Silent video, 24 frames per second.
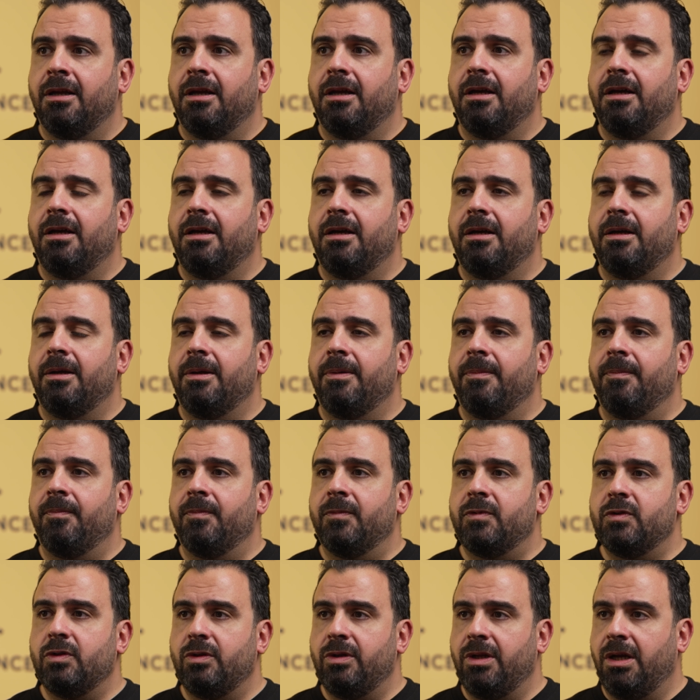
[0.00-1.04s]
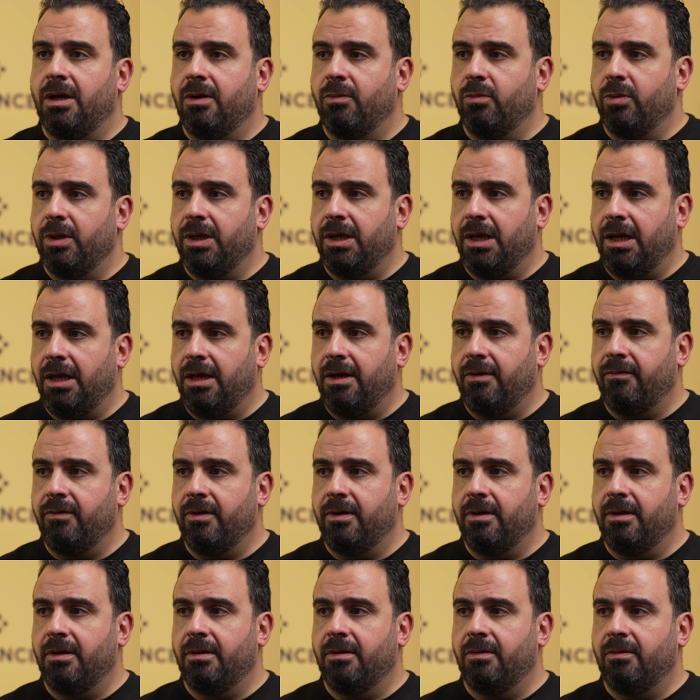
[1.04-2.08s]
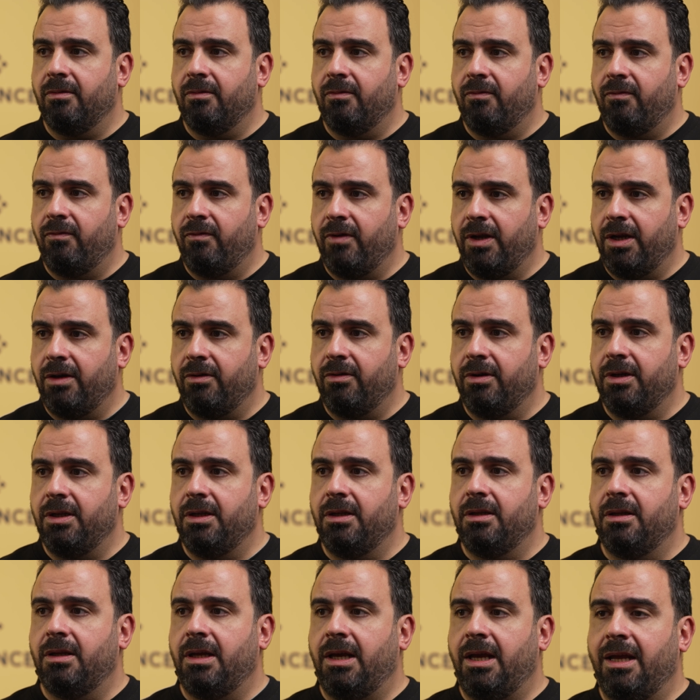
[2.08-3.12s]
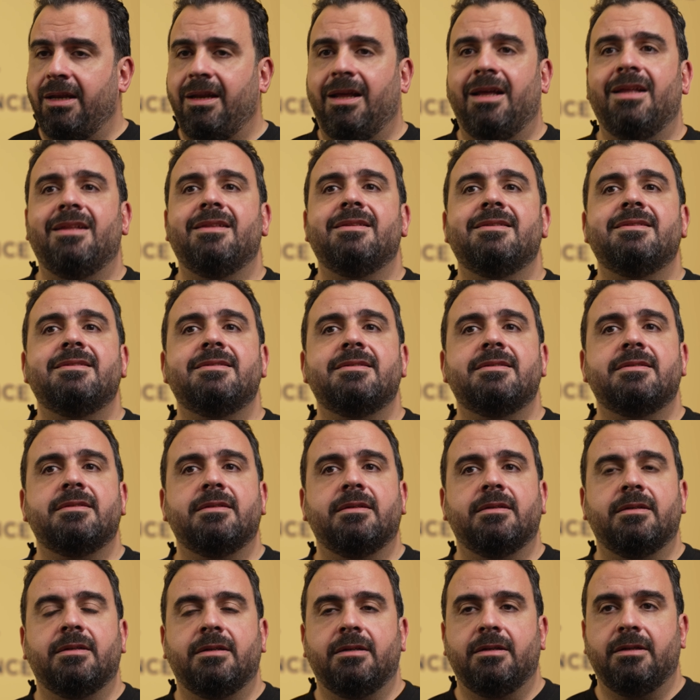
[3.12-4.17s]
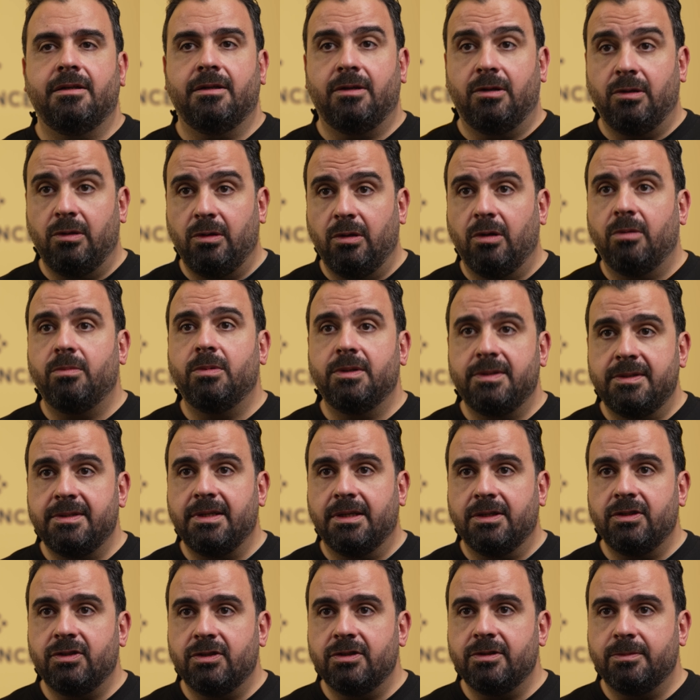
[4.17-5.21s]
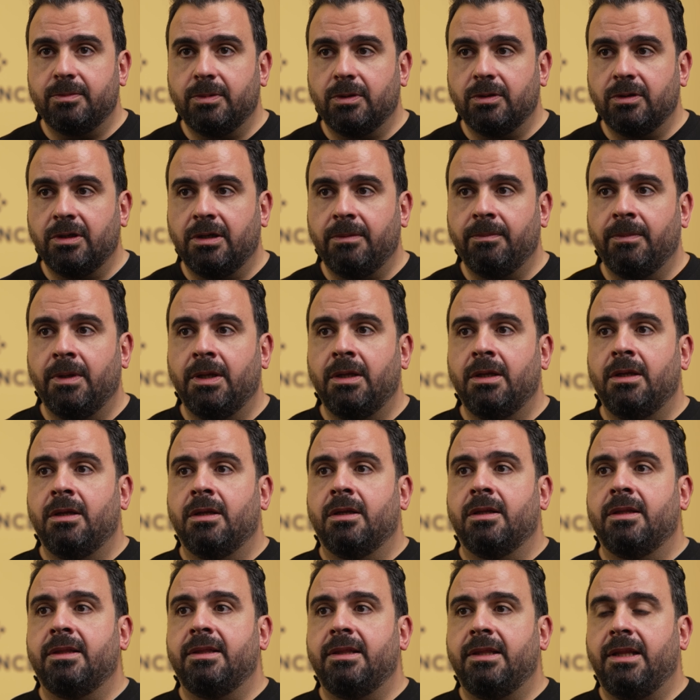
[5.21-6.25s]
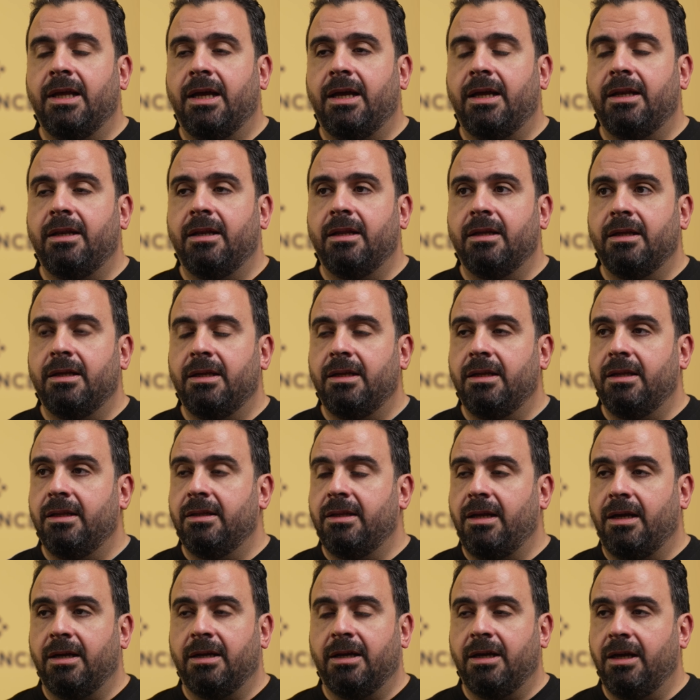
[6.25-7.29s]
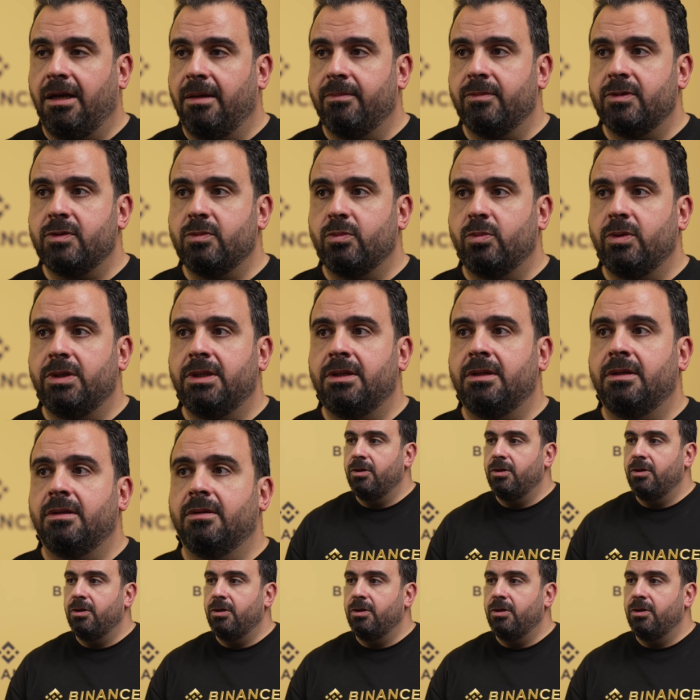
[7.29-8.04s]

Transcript: So now we have a very enhanced global sanctions program that comes with